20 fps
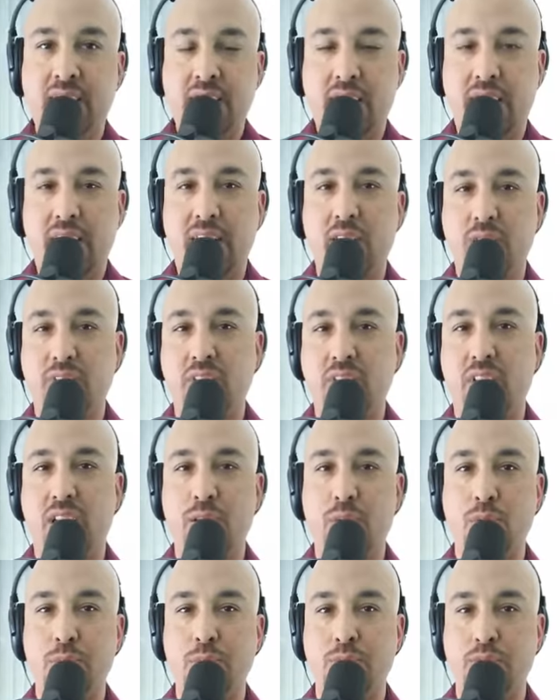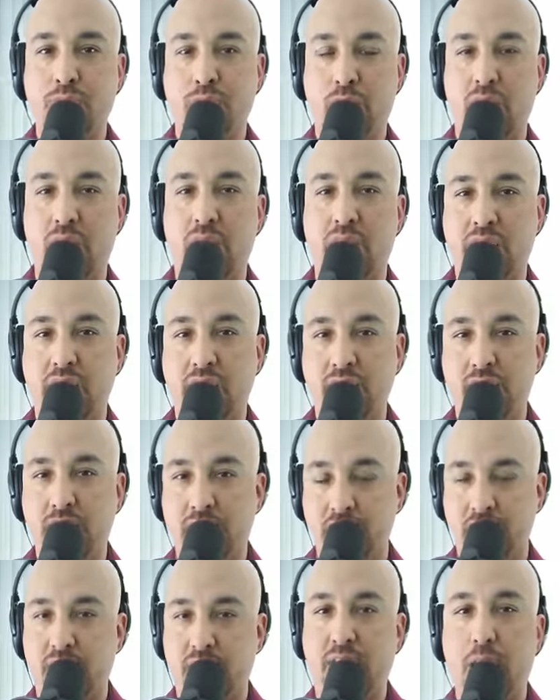And there's a lot of rumors around. I'll give you a
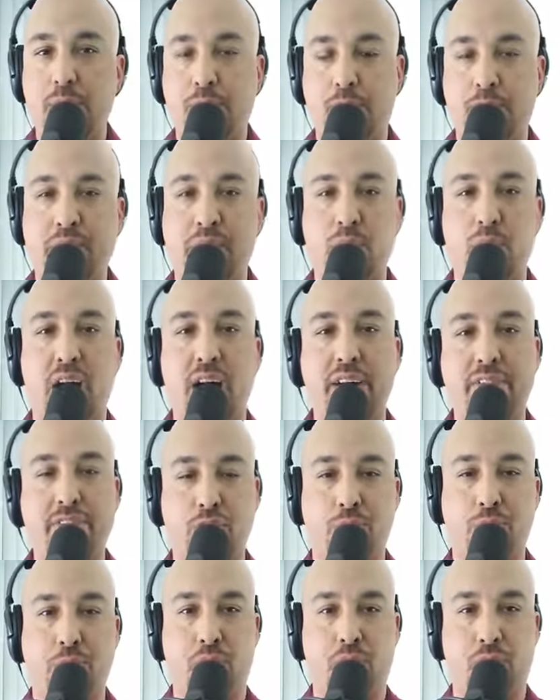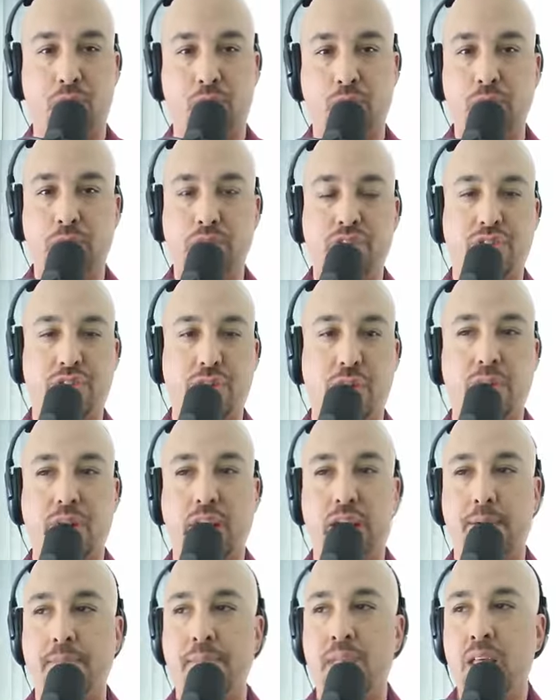good example. Ben Roethlisberger, who has showed
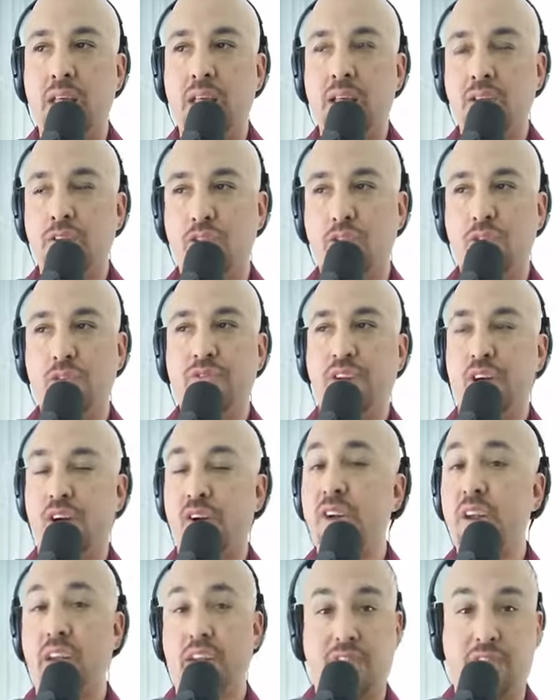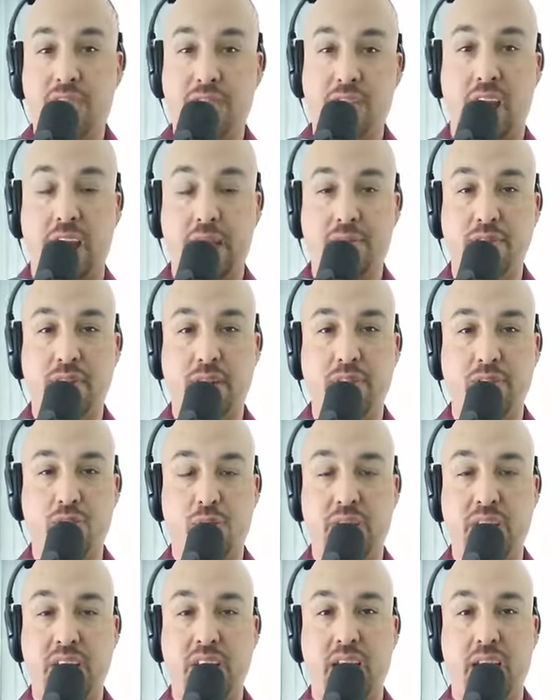up to various types of
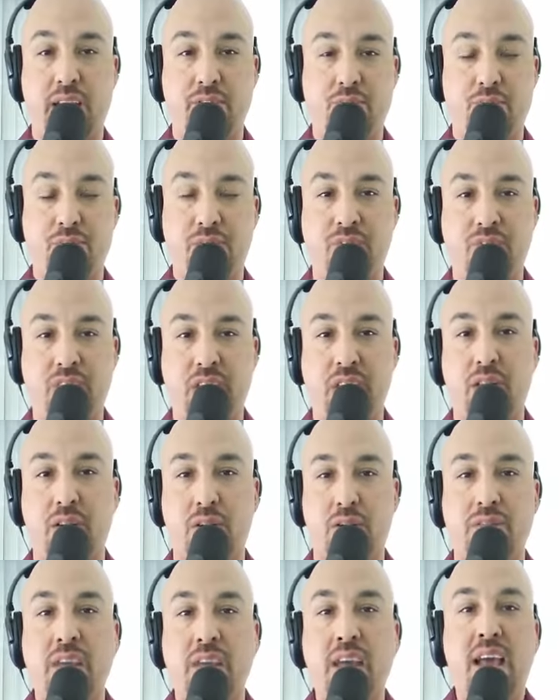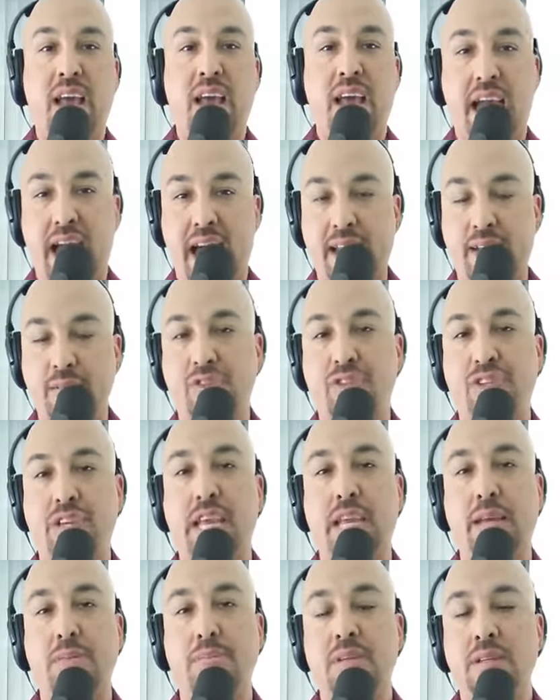training camps for the Steelers, out of
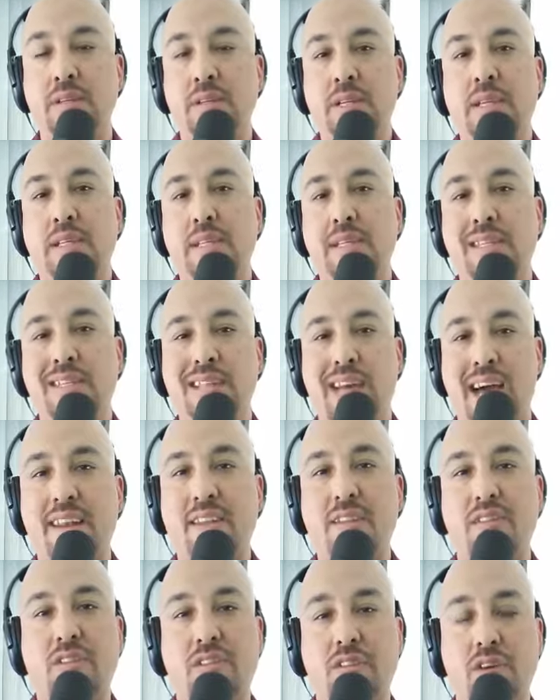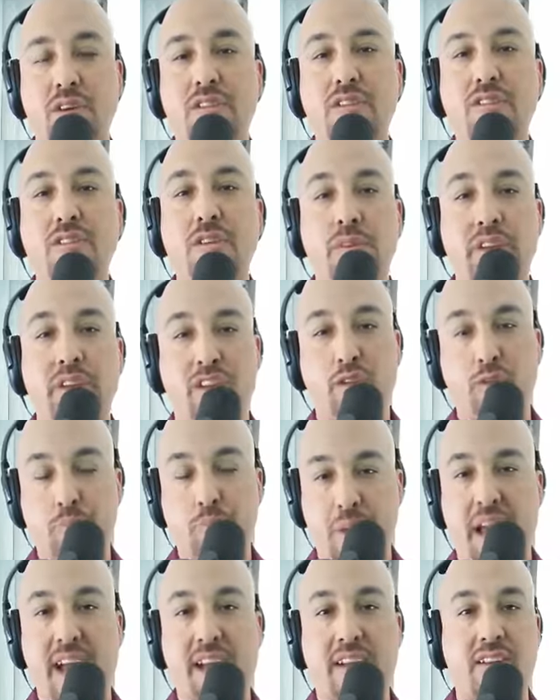shape, not as good as you would
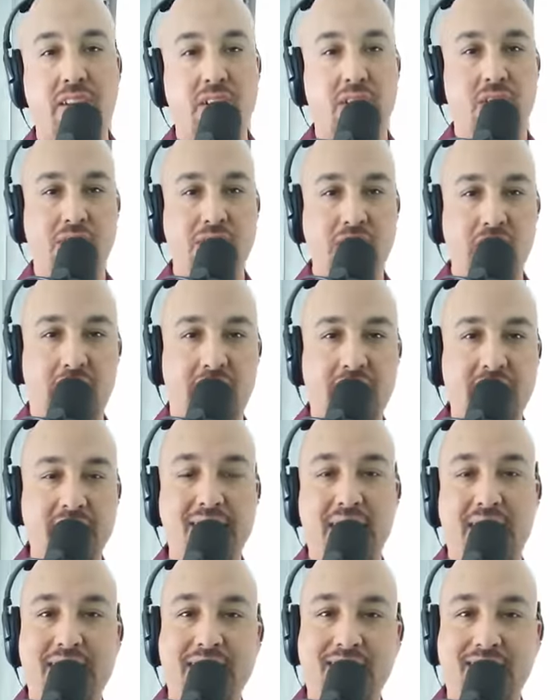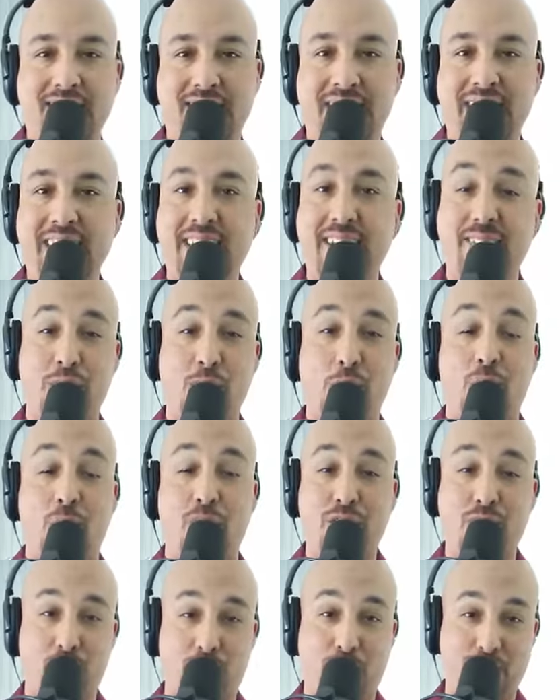expect, you know, not, not as lean as he
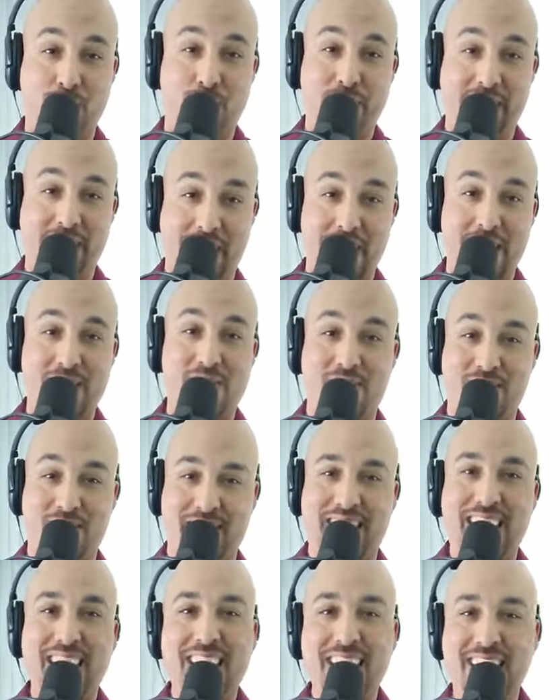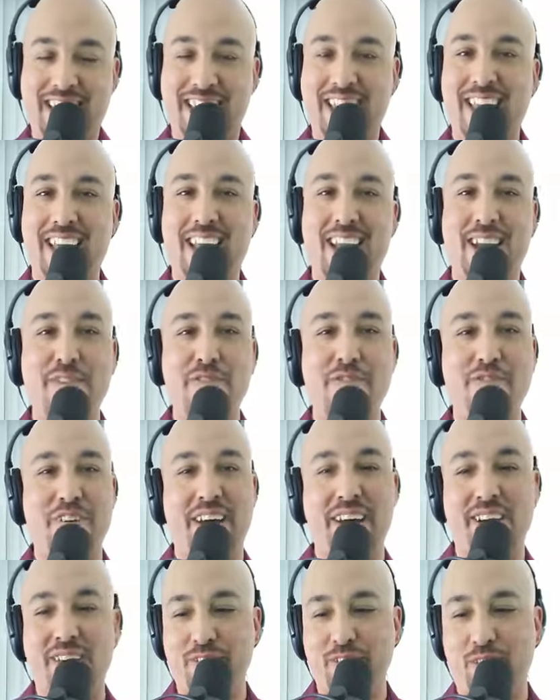once was when he entered the
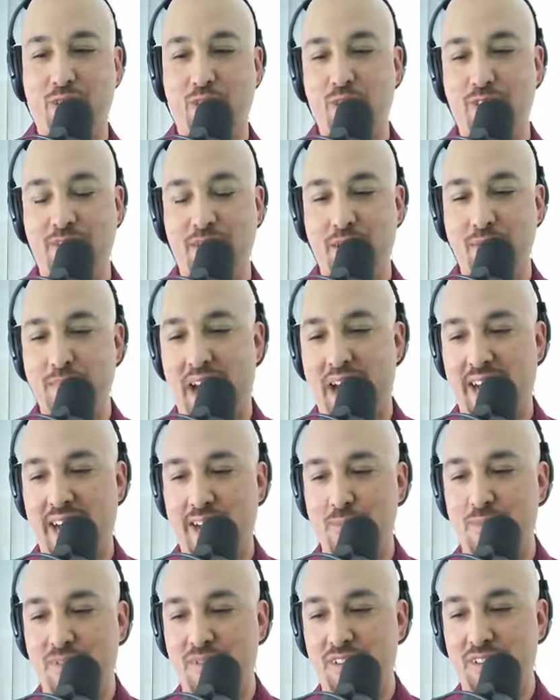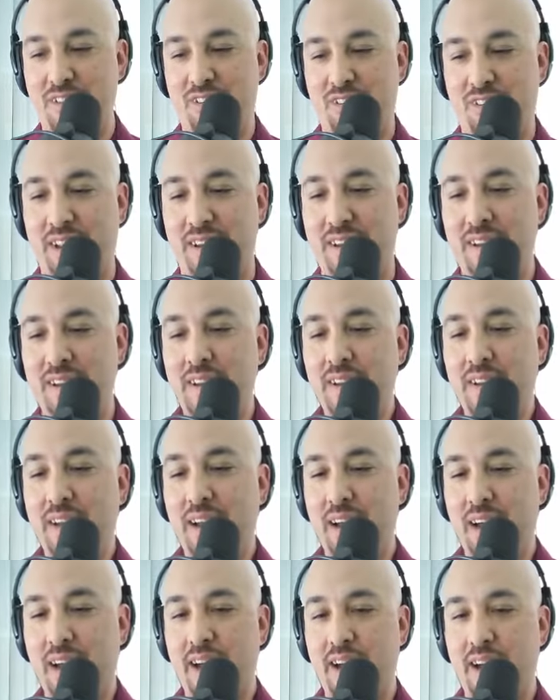NFL, of course, in a backup position.
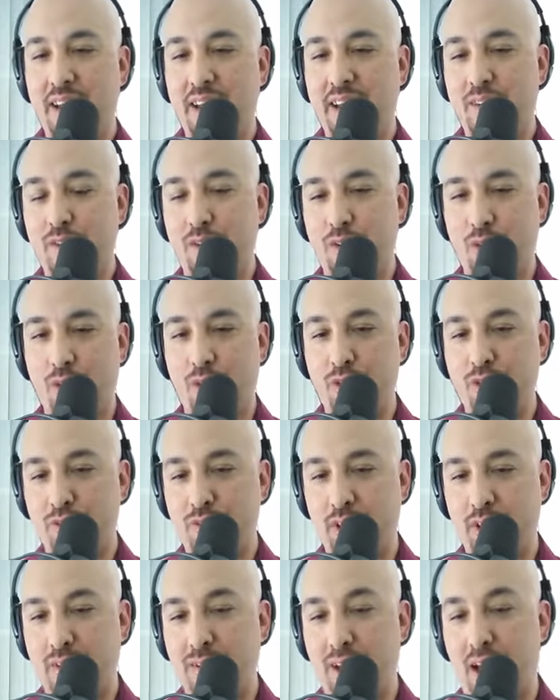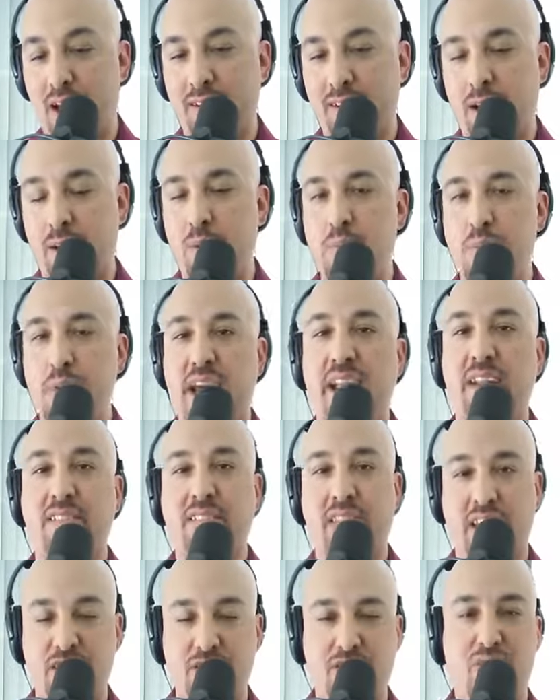Uh, and of course, uh, Tommy
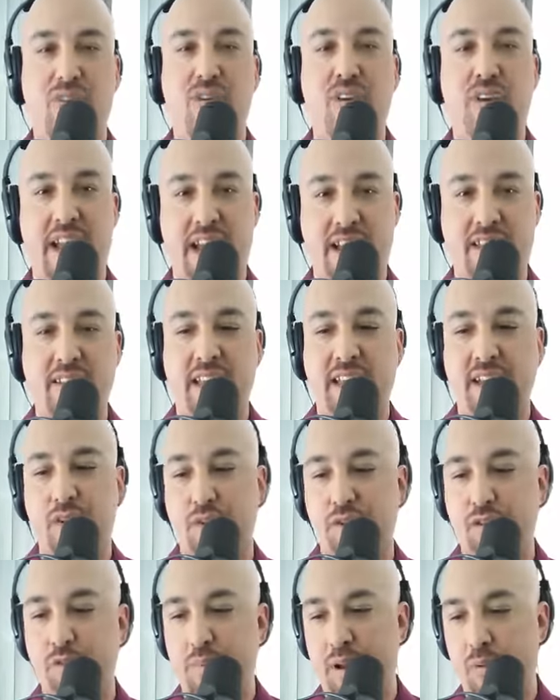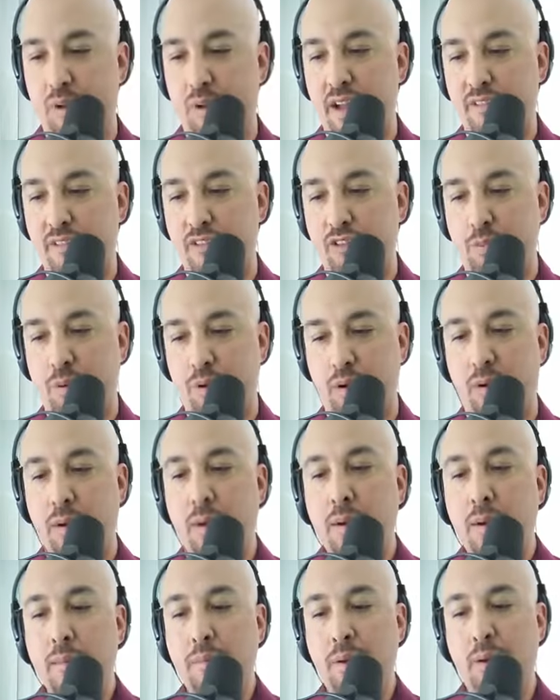Maddox injured, and that enters Ben
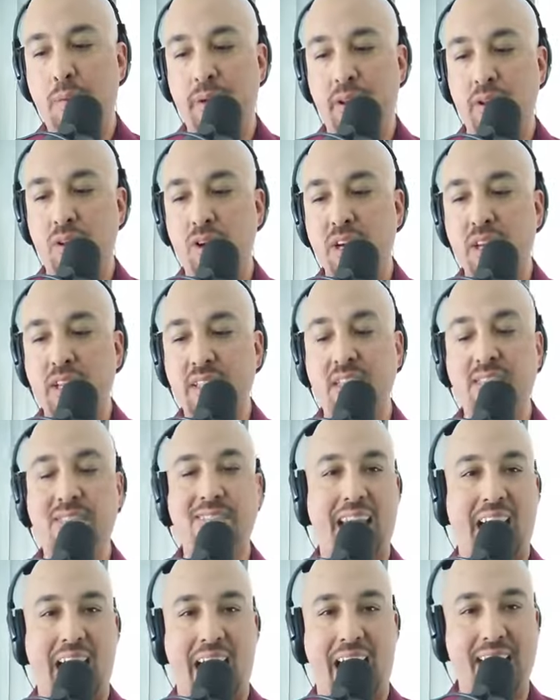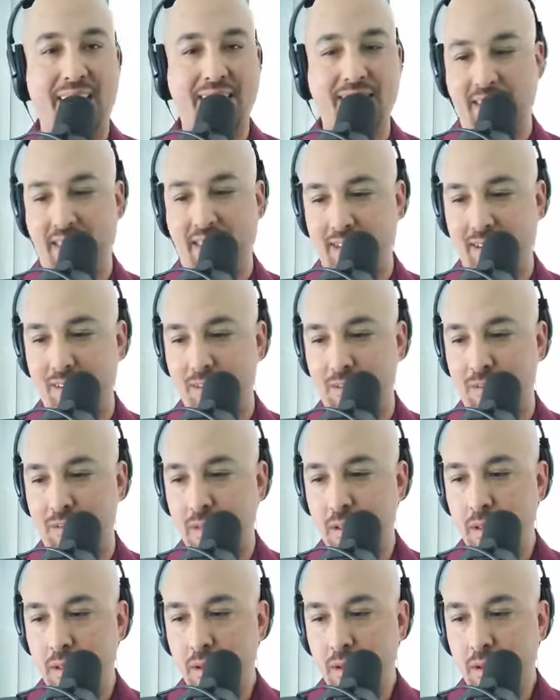Roethlisberger. But we look at these
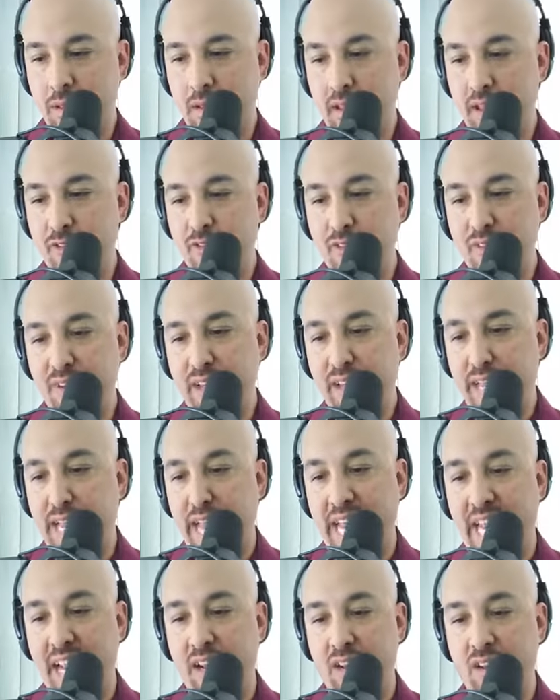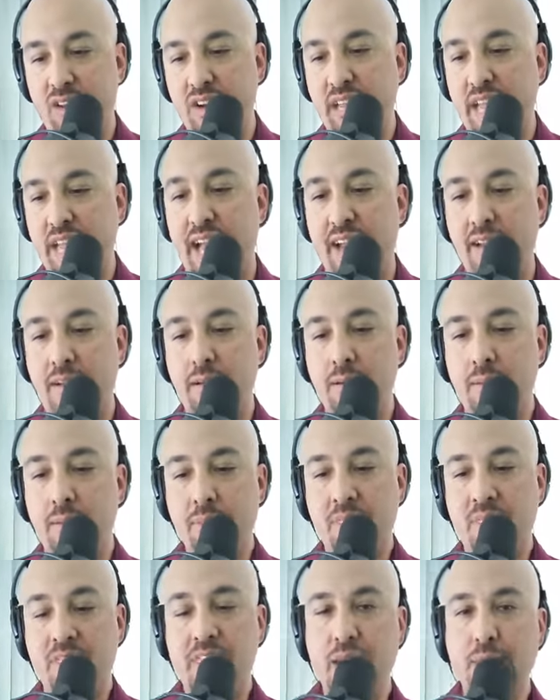athletes, Cliff, and I look at
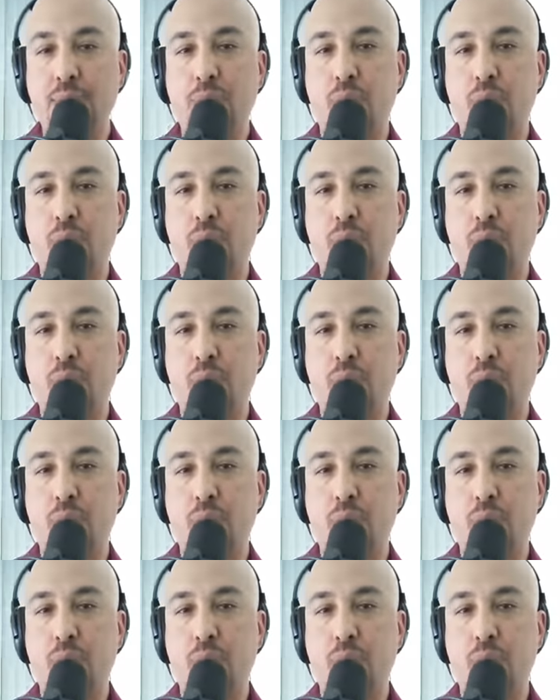them